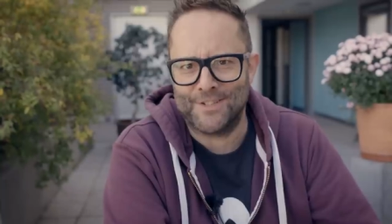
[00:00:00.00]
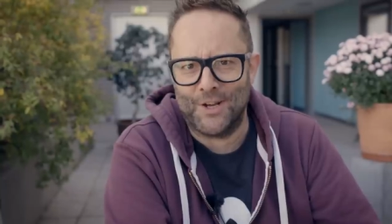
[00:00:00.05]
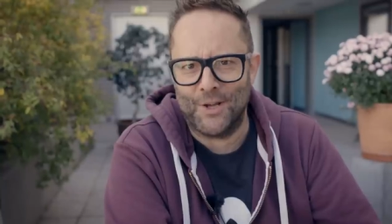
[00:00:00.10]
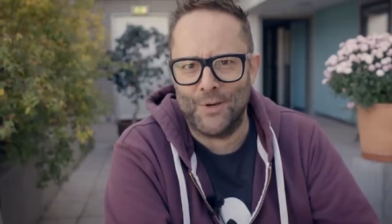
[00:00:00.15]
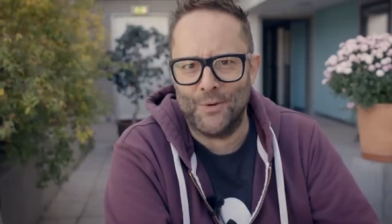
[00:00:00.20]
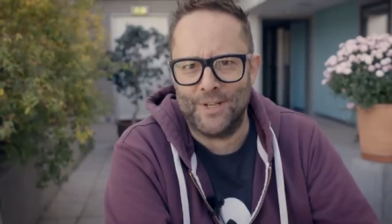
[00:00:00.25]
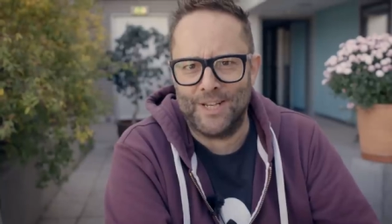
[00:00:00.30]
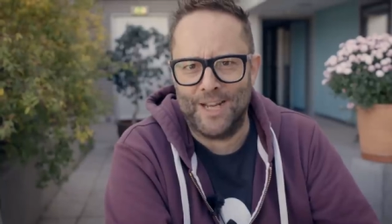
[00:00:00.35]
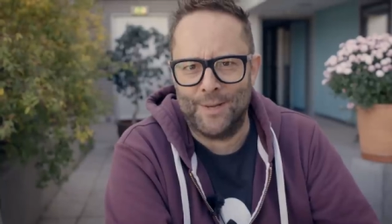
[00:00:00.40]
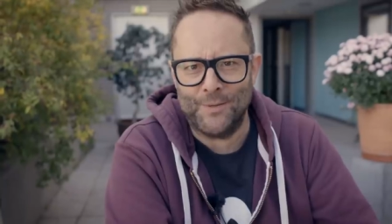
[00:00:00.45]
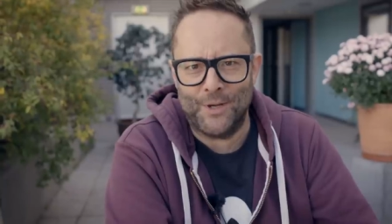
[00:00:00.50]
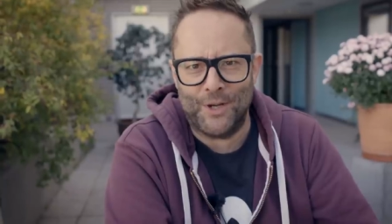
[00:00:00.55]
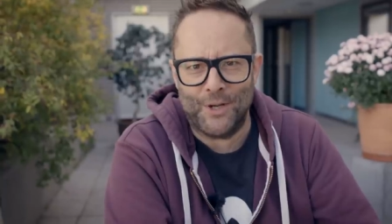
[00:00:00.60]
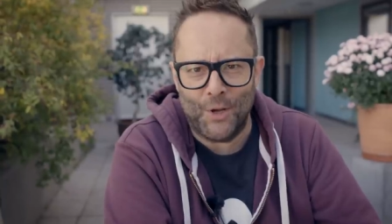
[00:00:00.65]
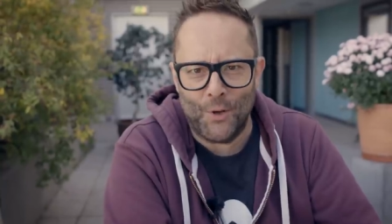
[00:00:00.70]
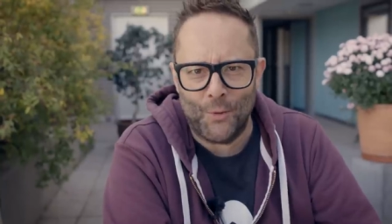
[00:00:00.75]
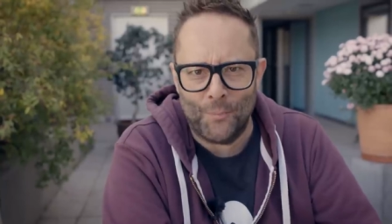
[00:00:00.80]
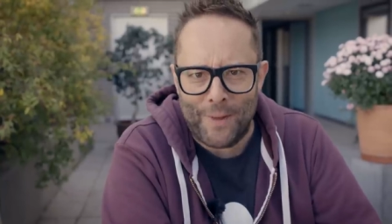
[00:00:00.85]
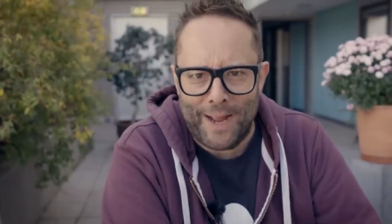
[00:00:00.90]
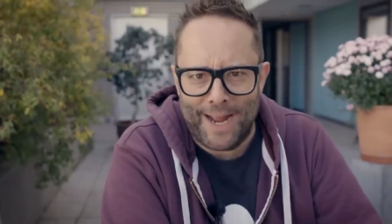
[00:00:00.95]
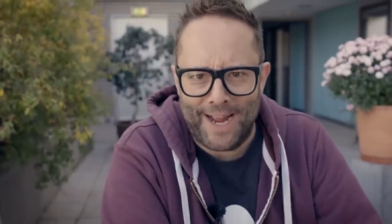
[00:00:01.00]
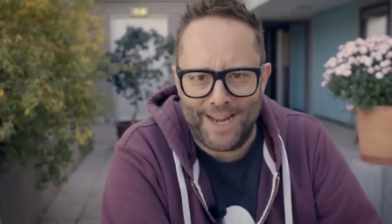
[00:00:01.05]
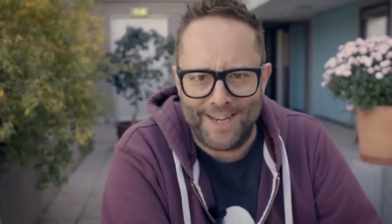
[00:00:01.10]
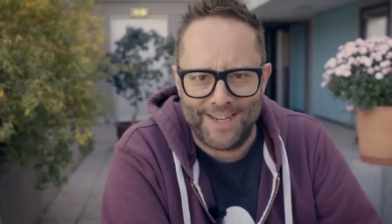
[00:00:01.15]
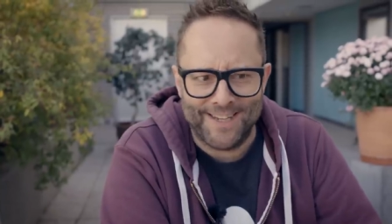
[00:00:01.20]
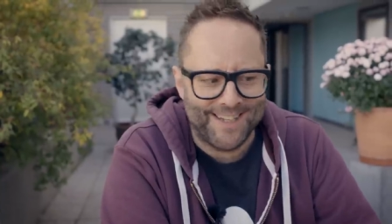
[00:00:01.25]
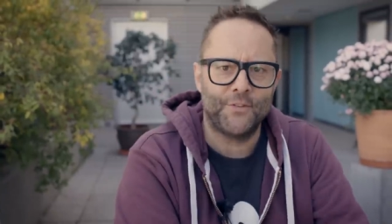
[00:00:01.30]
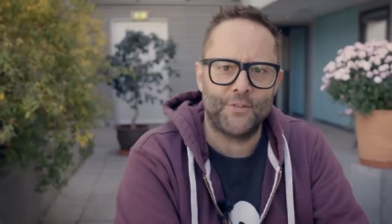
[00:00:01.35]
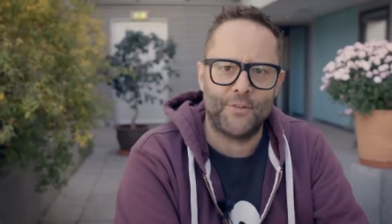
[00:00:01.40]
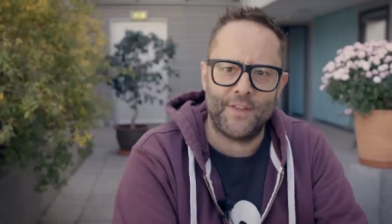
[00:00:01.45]
slowly. I'm not an old
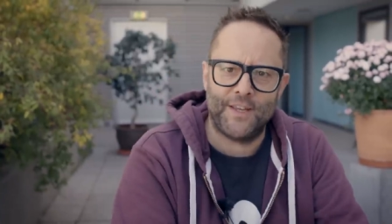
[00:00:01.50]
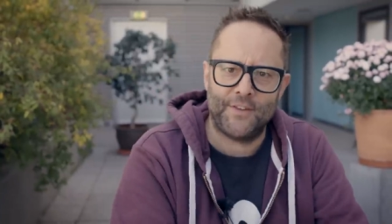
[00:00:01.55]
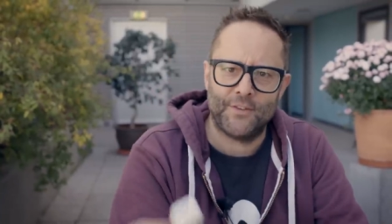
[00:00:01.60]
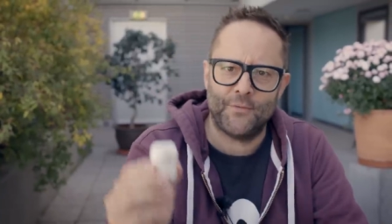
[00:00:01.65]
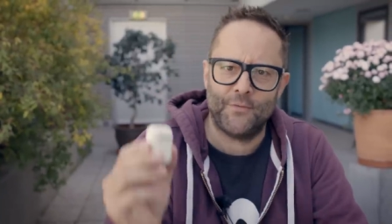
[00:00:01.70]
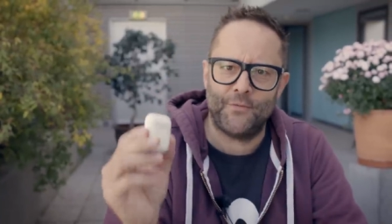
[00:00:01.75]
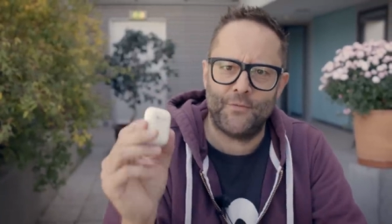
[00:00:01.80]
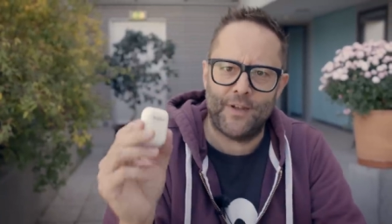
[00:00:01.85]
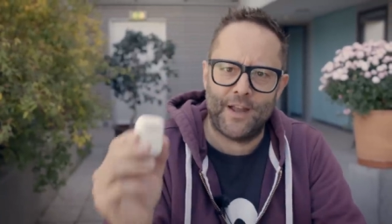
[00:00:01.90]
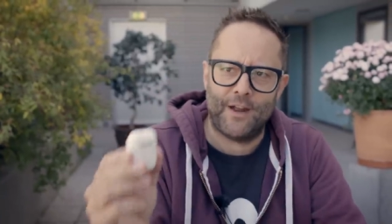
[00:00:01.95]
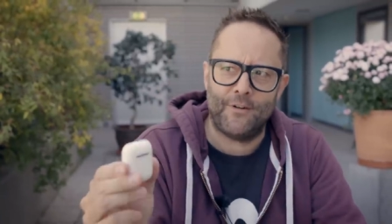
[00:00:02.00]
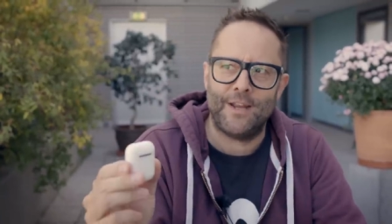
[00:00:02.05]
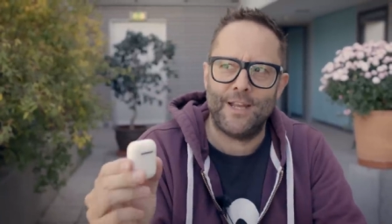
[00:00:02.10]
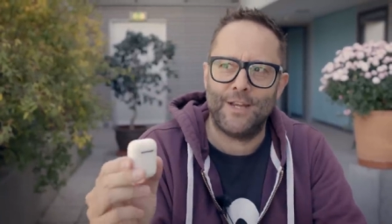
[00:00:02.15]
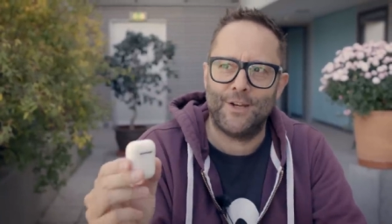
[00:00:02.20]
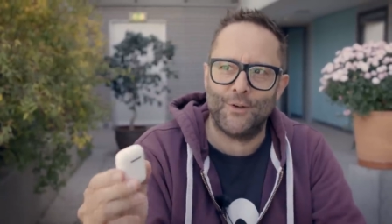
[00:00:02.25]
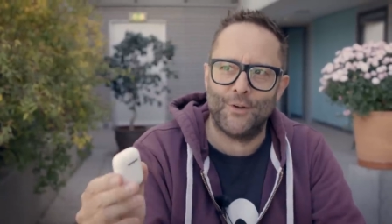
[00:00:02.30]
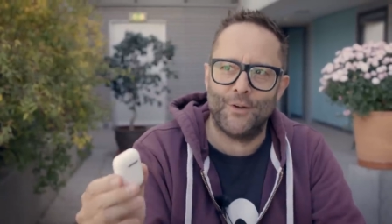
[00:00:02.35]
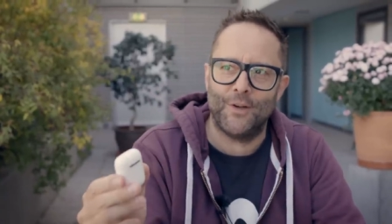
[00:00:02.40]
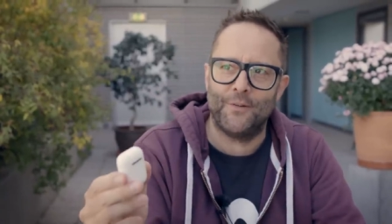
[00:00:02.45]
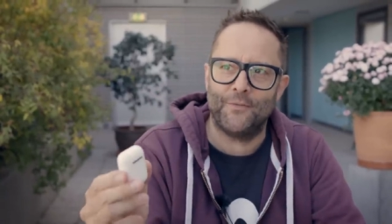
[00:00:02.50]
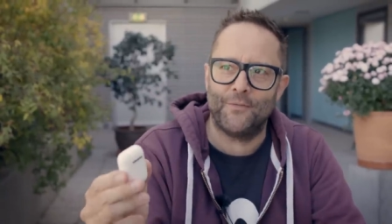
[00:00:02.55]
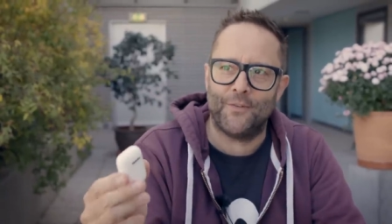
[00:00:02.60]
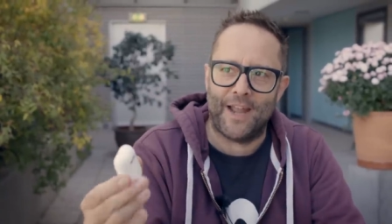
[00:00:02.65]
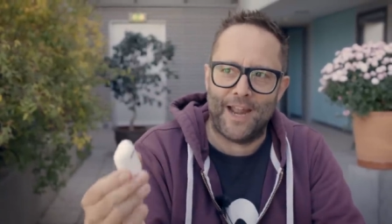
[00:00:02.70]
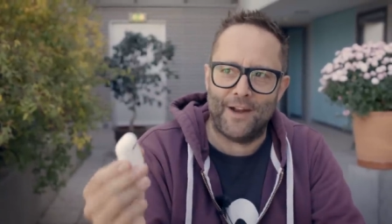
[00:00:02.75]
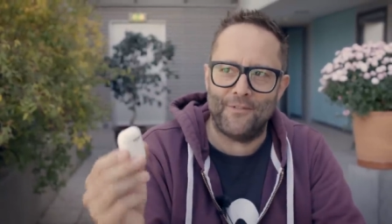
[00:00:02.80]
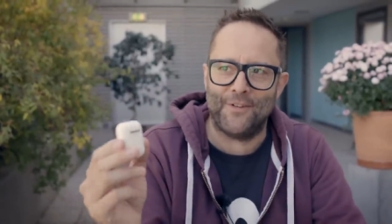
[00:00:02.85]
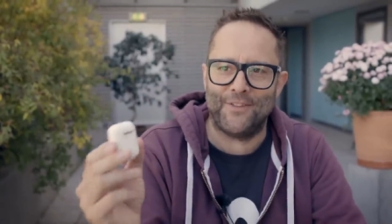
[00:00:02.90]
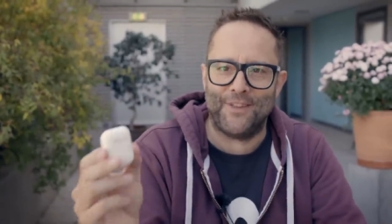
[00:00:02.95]
man. So these are very good
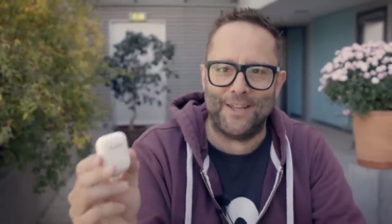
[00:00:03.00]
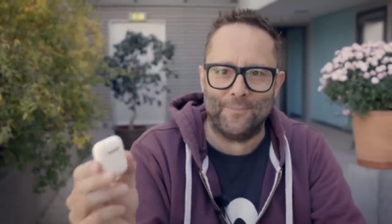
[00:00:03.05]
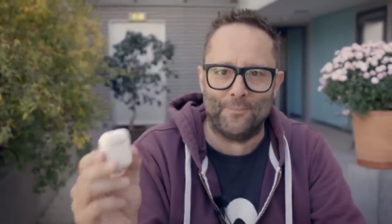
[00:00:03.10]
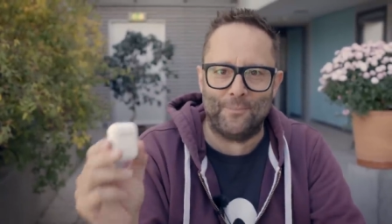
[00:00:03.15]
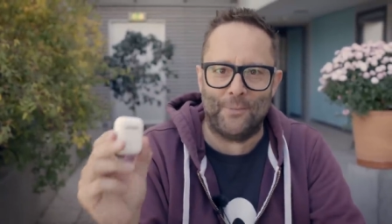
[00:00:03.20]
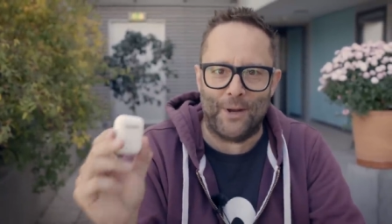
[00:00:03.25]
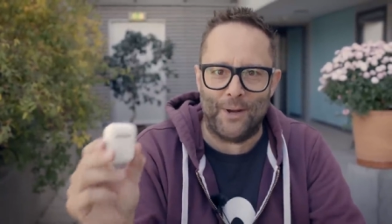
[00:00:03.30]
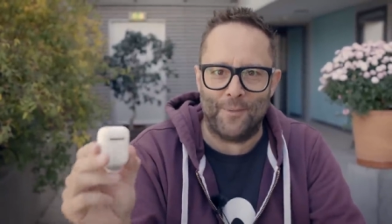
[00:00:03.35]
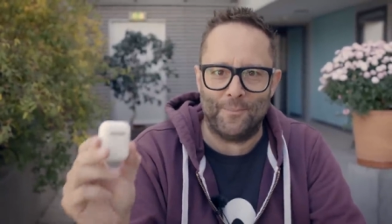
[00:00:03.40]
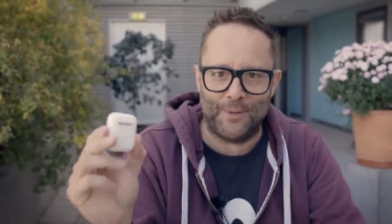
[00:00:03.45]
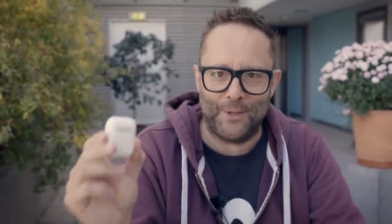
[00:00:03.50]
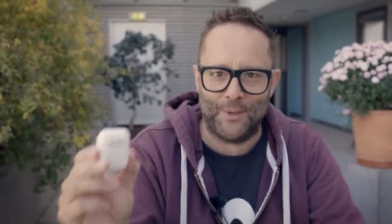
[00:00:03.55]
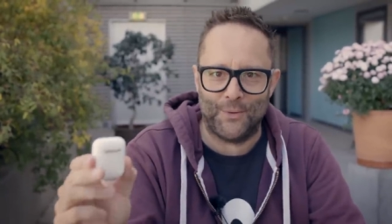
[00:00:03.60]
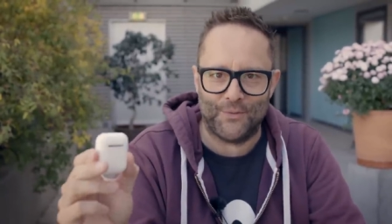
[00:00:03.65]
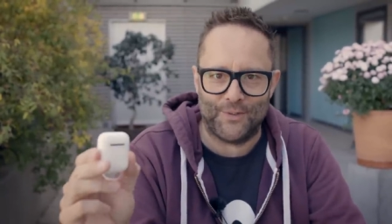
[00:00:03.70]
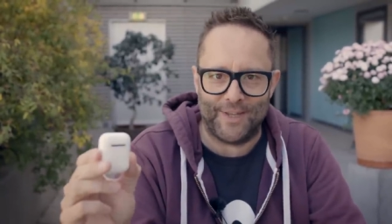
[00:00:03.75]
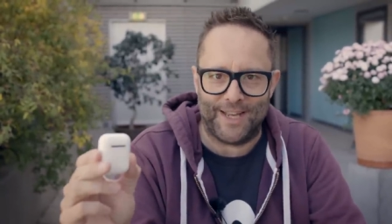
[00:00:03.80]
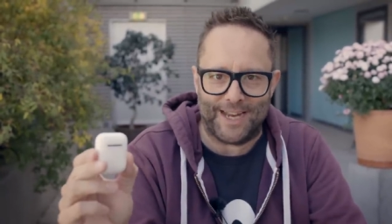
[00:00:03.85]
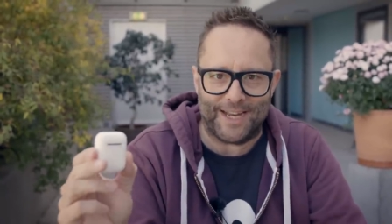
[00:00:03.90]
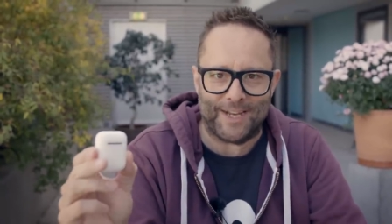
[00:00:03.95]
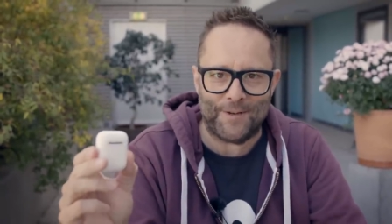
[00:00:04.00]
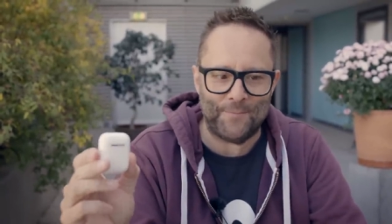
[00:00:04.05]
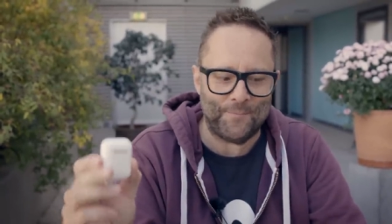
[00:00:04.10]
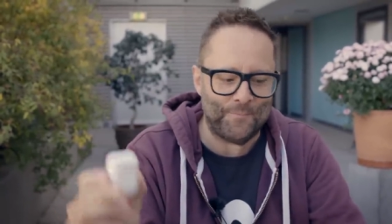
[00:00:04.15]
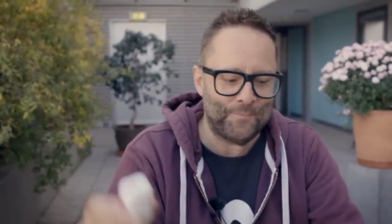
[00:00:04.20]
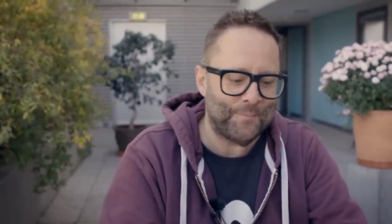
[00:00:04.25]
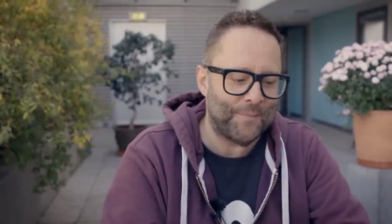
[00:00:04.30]
for everything but music.